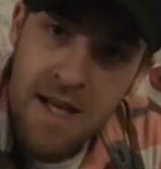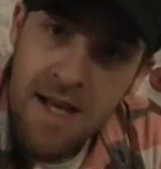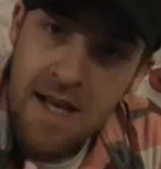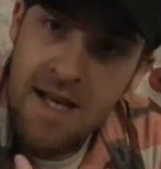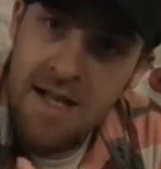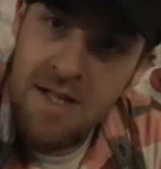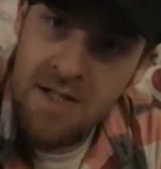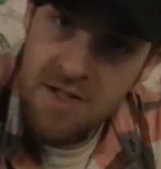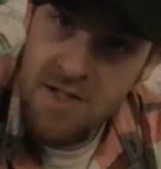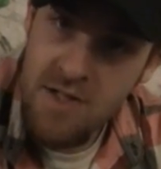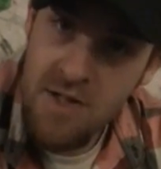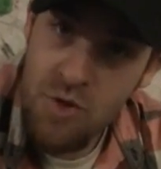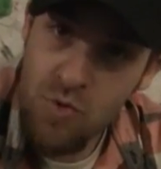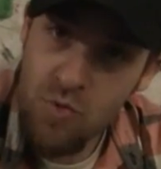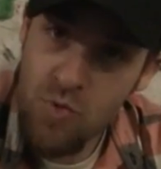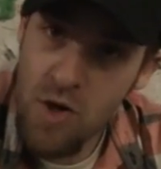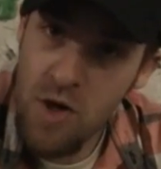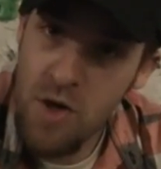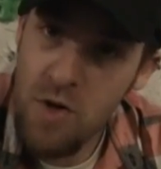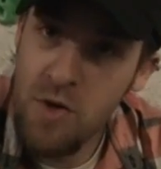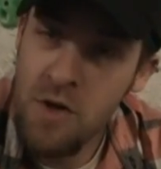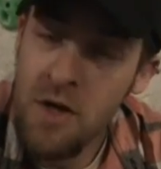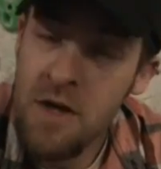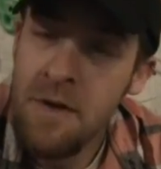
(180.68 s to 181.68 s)
into their
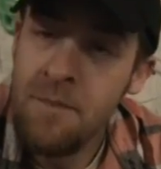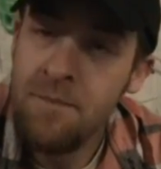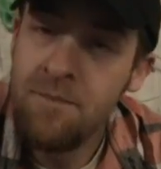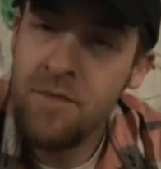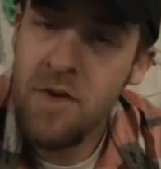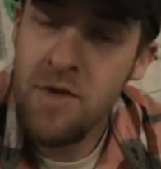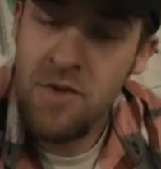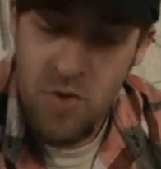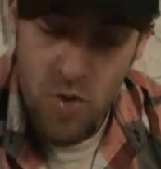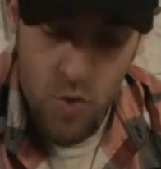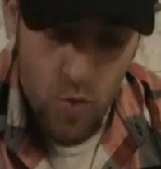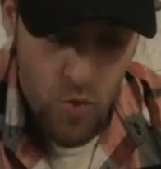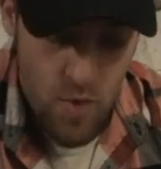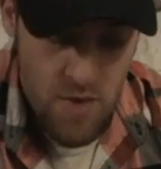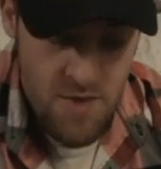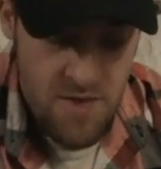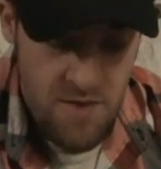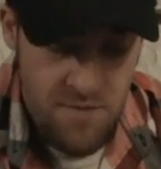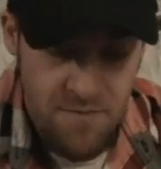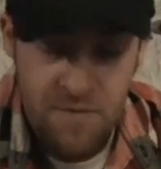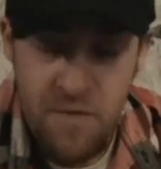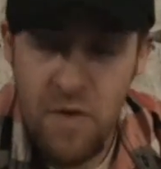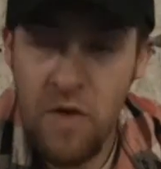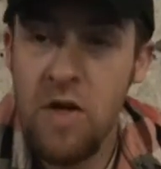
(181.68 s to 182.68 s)
own. There's always
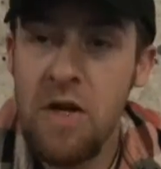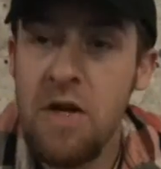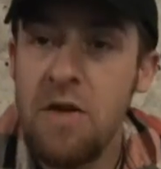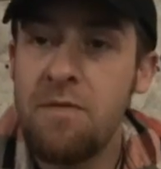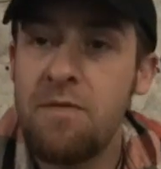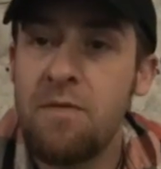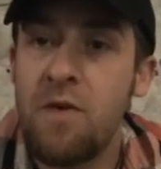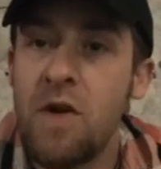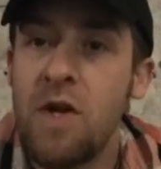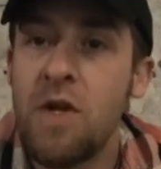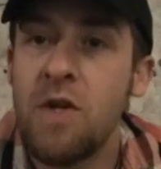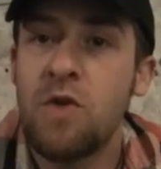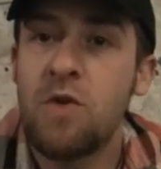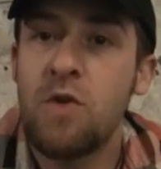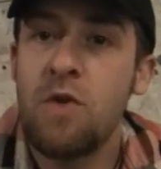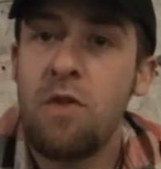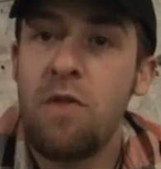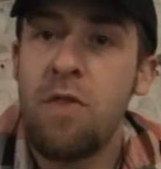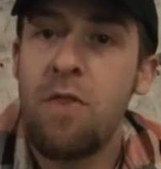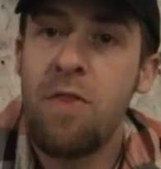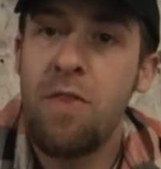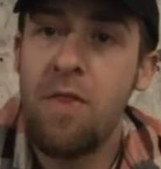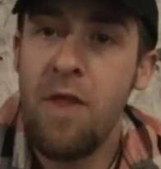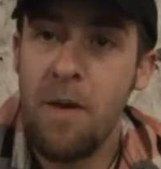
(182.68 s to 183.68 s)
a very, very
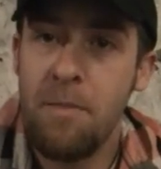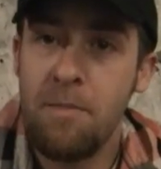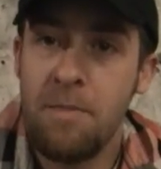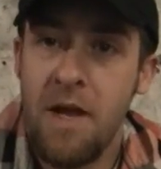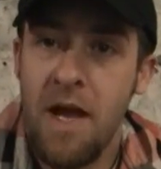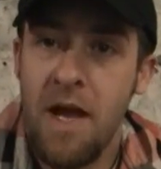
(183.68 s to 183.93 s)
good thumb